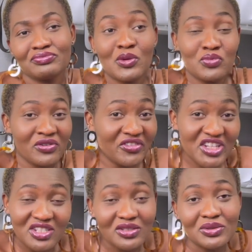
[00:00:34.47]

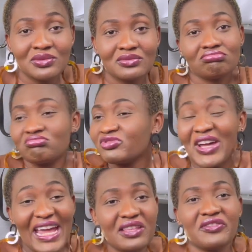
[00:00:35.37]
professional, for
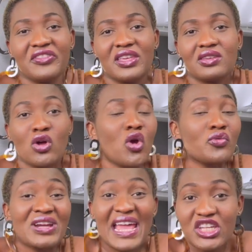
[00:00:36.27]
anything, or
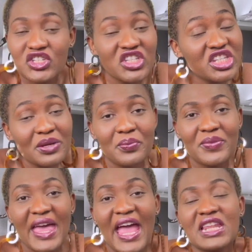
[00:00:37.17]
relationship,
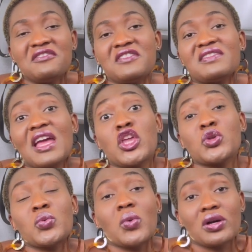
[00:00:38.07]
anything that you
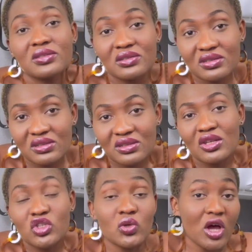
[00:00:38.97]
want
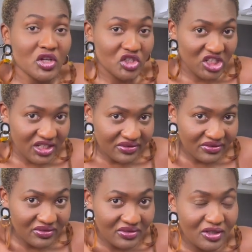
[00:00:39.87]
to achieve,
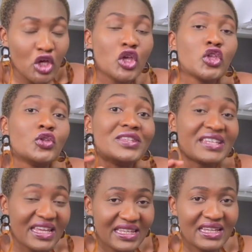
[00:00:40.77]
you
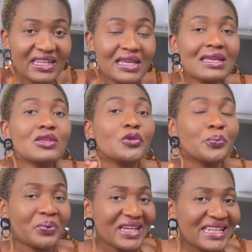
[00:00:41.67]
take it, you
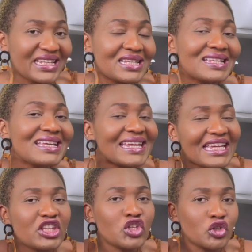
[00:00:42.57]
pin it
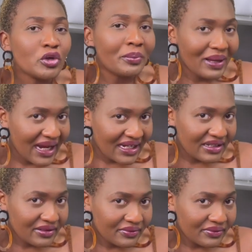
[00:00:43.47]
in your mind.